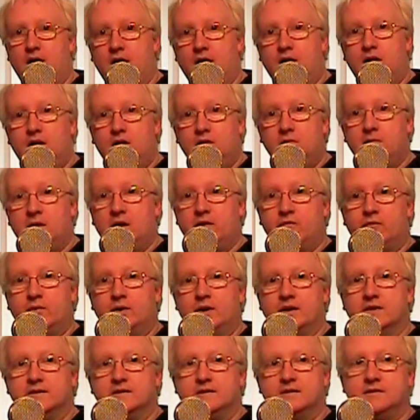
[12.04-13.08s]
Hello my
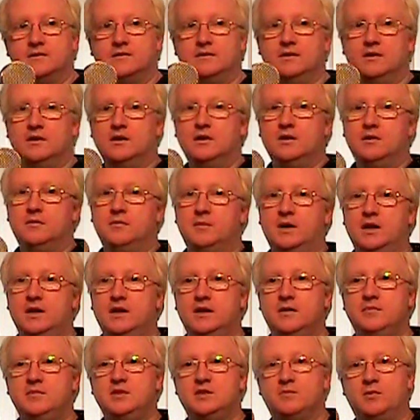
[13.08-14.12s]
friends, my
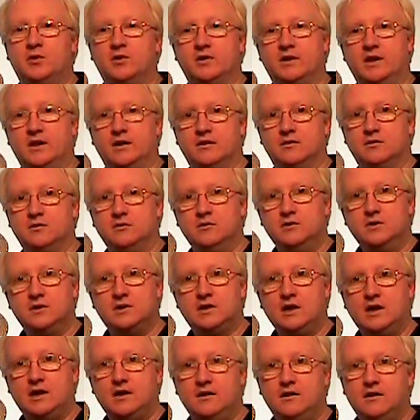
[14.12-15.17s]
name is Bogdan
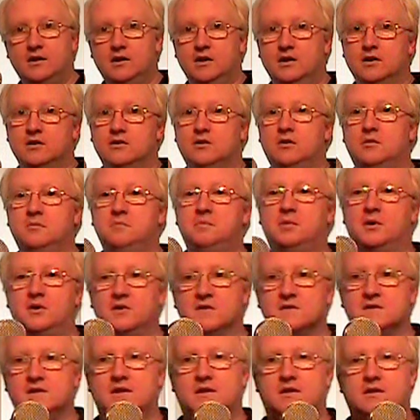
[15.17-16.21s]
Curta,
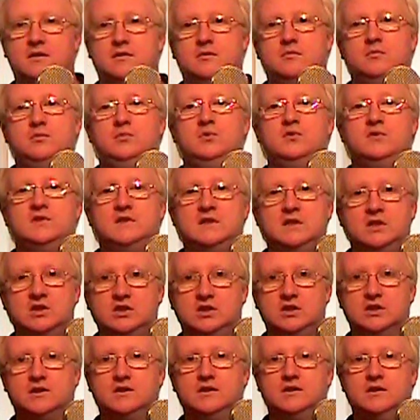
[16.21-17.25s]
composer,
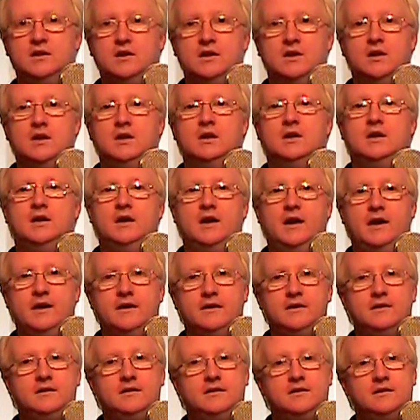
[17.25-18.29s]
musician
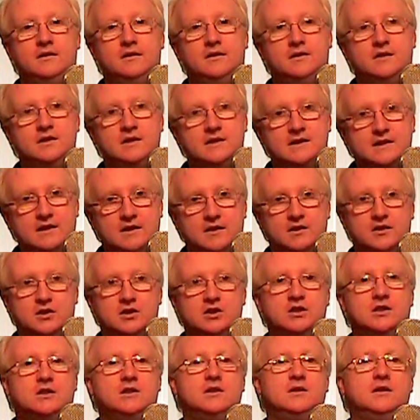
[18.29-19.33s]
and
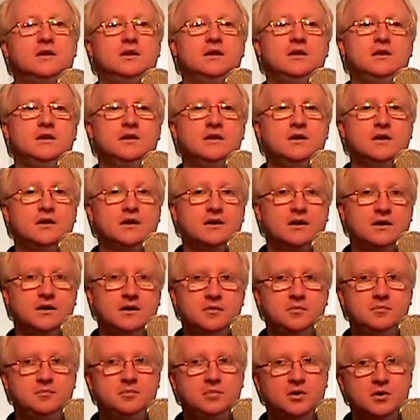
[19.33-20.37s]
researcher in
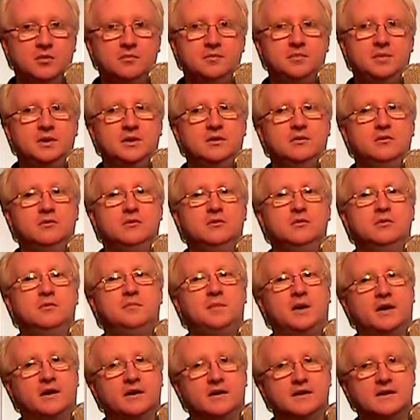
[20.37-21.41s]
the Pompidou
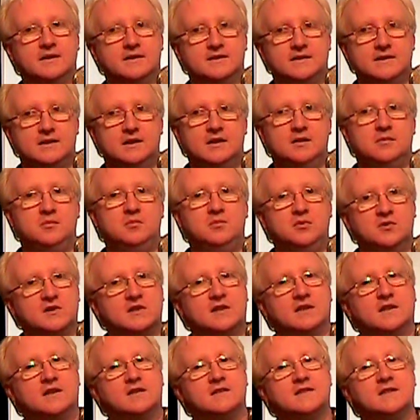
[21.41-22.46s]
Paris
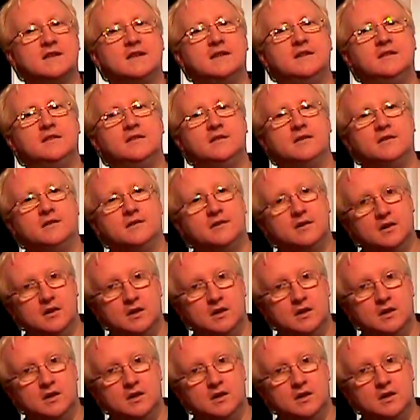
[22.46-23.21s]
Musical Center.